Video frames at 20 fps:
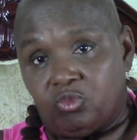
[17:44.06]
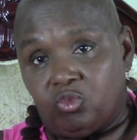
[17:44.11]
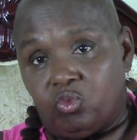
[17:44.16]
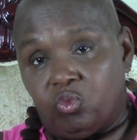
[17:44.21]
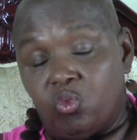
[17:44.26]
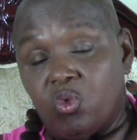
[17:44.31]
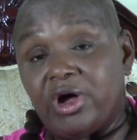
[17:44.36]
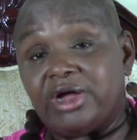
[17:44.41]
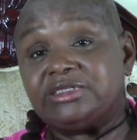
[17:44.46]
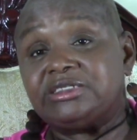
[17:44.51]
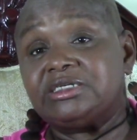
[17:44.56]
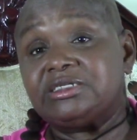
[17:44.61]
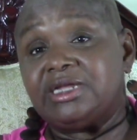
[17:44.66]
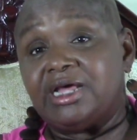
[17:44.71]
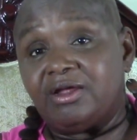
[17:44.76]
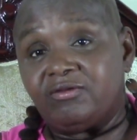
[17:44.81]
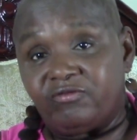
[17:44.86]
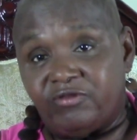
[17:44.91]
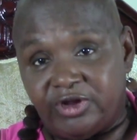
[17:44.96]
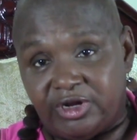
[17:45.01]
watching
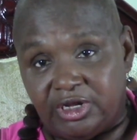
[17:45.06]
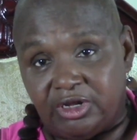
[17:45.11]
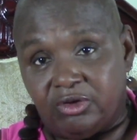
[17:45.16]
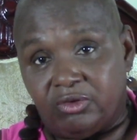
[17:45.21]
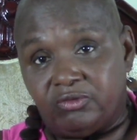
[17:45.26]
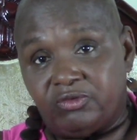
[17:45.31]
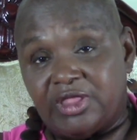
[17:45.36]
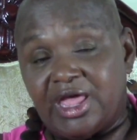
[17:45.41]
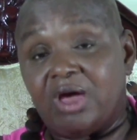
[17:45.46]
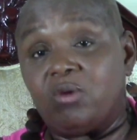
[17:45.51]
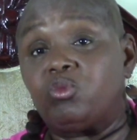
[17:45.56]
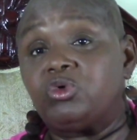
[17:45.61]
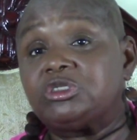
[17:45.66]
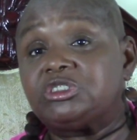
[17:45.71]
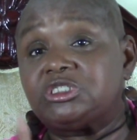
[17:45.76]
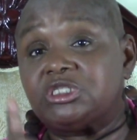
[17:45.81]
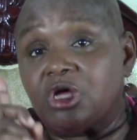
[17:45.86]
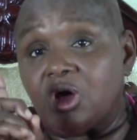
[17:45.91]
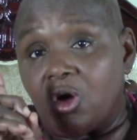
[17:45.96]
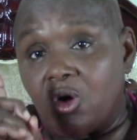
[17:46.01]
that video. That was
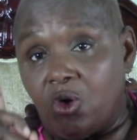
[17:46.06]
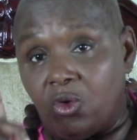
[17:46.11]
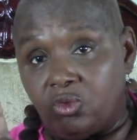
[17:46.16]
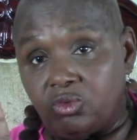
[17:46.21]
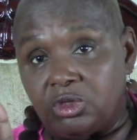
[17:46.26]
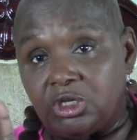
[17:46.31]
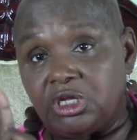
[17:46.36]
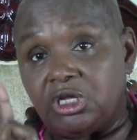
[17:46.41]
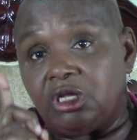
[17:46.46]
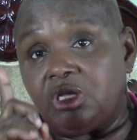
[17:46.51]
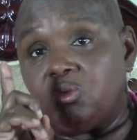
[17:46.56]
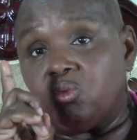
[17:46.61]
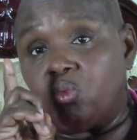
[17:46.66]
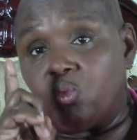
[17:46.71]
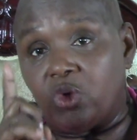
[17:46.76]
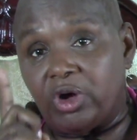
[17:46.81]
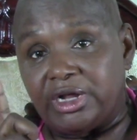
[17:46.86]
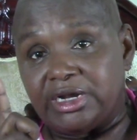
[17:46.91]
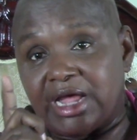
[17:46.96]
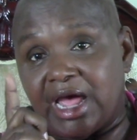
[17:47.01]
the only
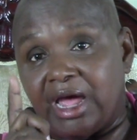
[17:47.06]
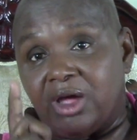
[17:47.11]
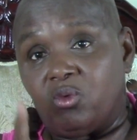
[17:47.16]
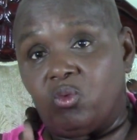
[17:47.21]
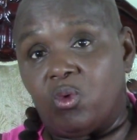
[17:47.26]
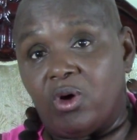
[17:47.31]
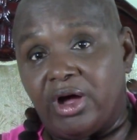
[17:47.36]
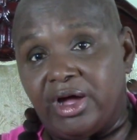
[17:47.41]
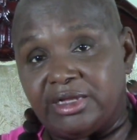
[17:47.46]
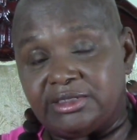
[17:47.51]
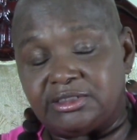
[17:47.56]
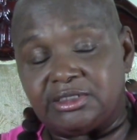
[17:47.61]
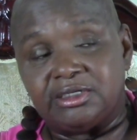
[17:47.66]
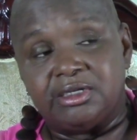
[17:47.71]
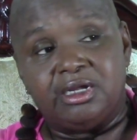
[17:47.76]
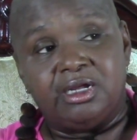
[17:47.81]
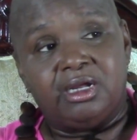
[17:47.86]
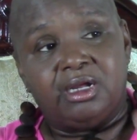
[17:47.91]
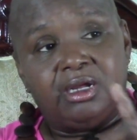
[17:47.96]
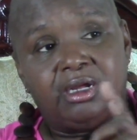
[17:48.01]
one I watched.
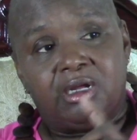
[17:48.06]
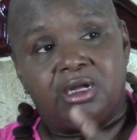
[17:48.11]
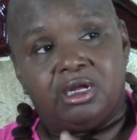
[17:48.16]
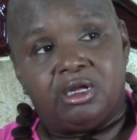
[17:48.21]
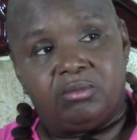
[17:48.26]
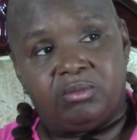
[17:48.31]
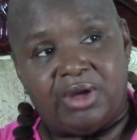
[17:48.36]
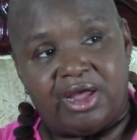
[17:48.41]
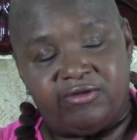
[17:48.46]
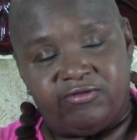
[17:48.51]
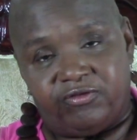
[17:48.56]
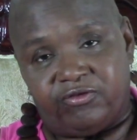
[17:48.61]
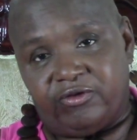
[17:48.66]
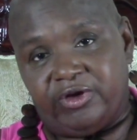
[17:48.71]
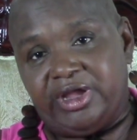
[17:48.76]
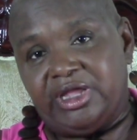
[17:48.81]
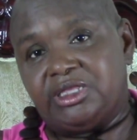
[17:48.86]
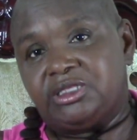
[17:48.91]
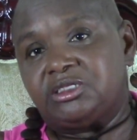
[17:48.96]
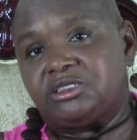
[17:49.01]
My
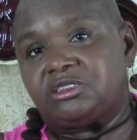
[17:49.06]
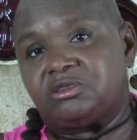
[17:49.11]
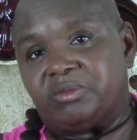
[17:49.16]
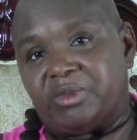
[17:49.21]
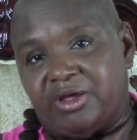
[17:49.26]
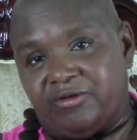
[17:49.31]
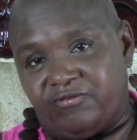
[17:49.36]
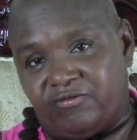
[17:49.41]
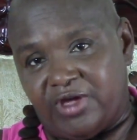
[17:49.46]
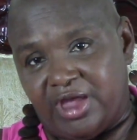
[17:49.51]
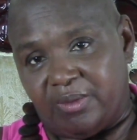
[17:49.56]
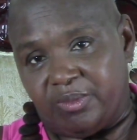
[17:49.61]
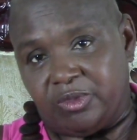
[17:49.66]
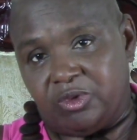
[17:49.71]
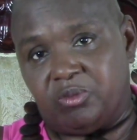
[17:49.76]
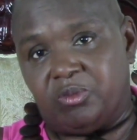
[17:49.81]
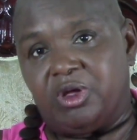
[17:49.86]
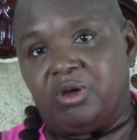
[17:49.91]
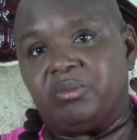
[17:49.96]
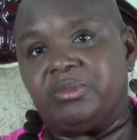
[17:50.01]
friends, my family
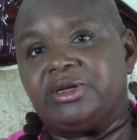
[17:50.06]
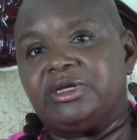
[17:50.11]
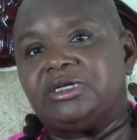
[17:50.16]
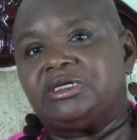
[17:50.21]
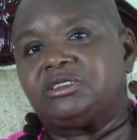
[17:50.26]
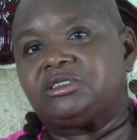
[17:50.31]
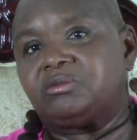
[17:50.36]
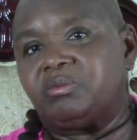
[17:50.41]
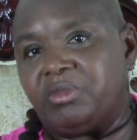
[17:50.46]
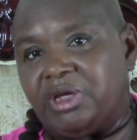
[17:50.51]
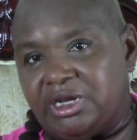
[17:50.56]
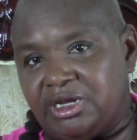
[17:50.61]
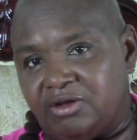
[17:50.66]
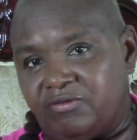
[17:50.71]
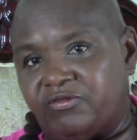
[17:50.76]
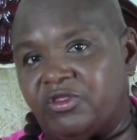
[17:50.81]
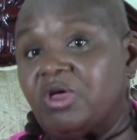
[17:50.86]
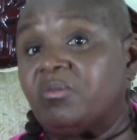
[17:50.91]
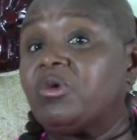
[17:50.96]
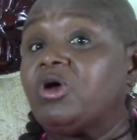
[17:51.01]
members, many of
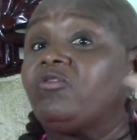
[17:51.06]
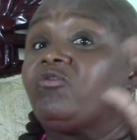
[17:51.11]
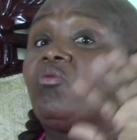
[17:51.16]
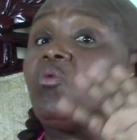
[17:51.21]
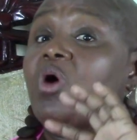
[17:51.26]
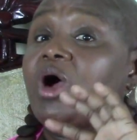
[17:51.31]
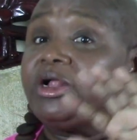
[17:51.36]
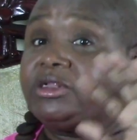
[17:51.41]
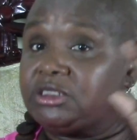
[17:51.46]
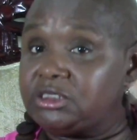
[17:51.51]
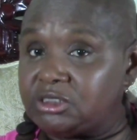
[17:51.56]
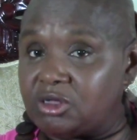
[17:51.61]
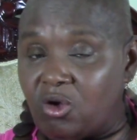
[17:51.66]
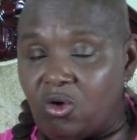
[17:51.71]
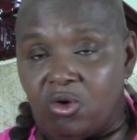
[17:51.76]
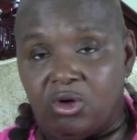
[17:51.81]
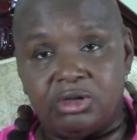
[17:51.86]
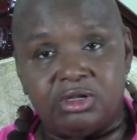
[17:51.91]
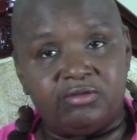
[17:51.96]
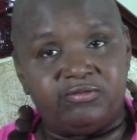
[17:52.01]
them have watched
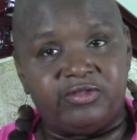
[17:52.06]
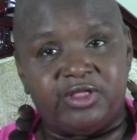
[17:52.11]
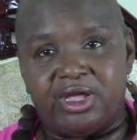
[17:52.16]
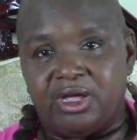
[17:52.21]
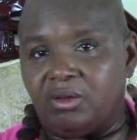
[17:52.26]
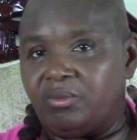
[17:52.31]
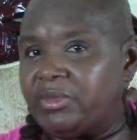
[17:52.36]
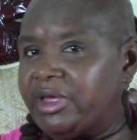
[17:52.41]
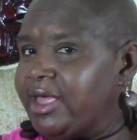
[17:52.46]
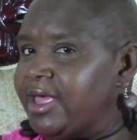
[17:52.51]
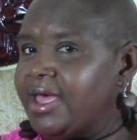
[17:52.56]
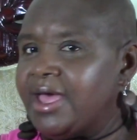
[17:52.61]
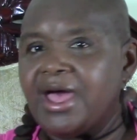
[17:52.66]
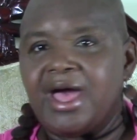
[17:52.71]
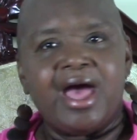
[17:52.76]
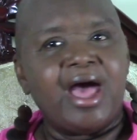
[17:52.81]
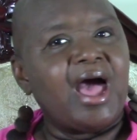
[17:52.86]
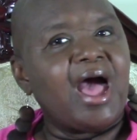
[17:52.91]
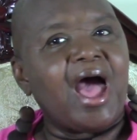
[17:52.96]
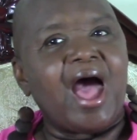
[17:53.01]
all of them.
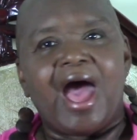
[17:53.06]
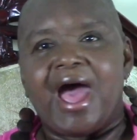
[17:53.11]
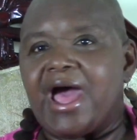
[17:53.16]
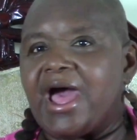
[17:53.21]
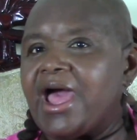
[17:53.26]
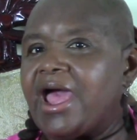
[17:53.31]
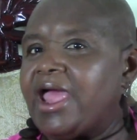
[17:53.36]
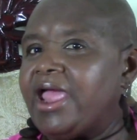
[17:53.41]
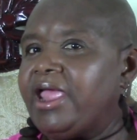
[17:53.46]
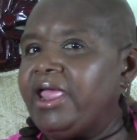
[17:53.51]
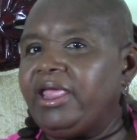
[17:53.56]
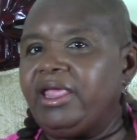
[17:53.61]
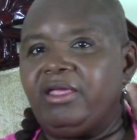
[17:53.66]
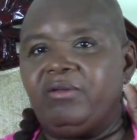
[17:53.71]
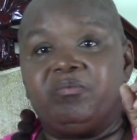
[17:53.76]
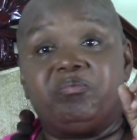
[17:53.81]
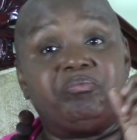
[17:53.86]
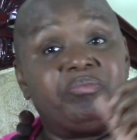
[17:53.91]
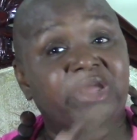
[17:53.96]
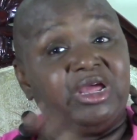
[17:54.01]
I
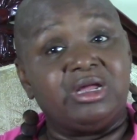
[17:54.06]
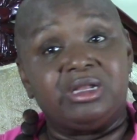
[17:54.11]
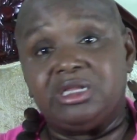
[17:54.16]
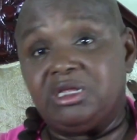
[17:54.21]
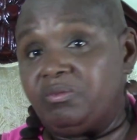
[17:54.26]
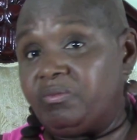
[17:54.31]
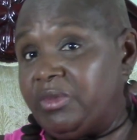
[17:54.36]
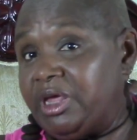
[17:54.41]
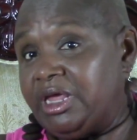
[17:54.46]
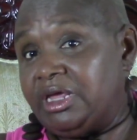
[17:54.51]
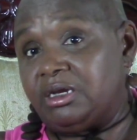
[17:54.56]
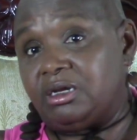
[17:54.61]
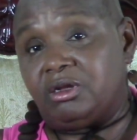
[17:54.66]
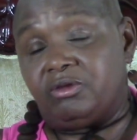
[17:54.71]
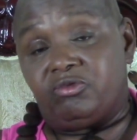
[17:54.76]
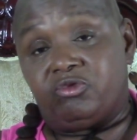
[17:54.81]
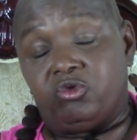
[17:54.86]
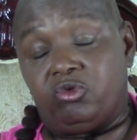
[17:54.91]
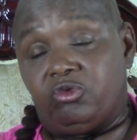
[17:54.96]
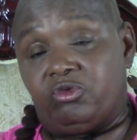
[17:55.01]
barely made
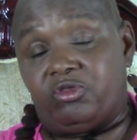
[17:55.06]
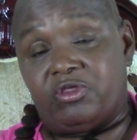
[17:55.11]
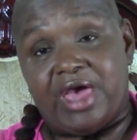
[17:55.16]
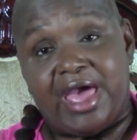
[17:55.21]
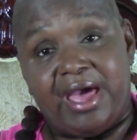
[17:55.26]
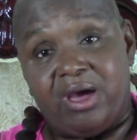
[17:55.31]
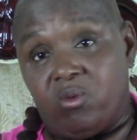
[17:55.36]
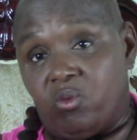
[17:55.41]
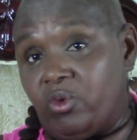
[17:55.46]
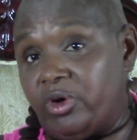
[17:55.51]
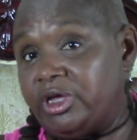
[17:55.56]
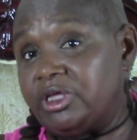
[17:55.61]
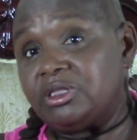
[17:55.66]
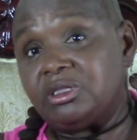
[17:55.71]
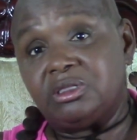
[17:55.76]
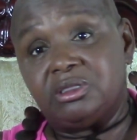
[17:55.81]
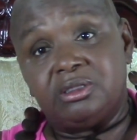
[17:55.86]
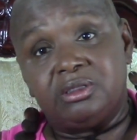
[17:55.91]
it through that one